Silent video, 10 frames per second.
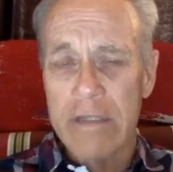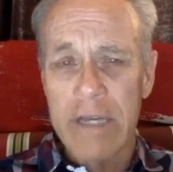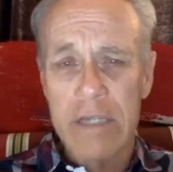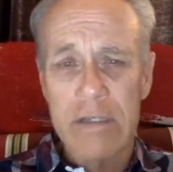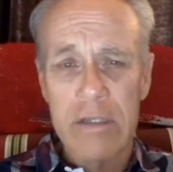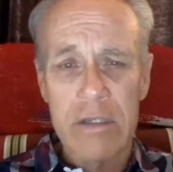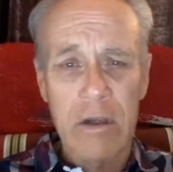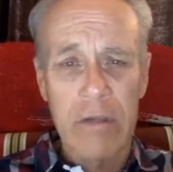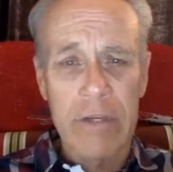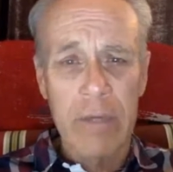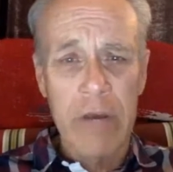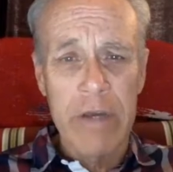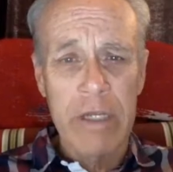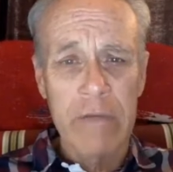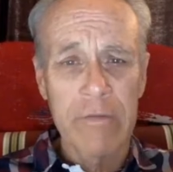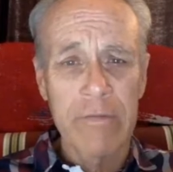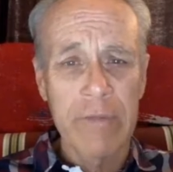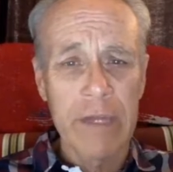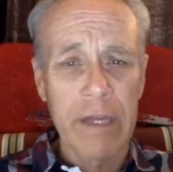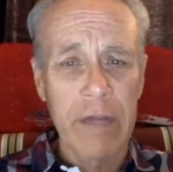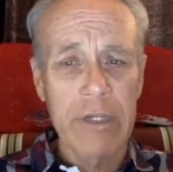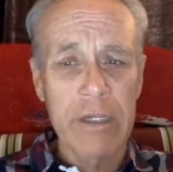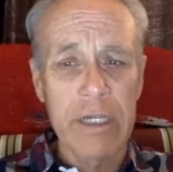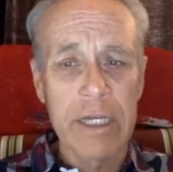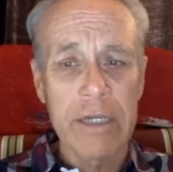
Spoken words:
Texas called the American Health Clinic.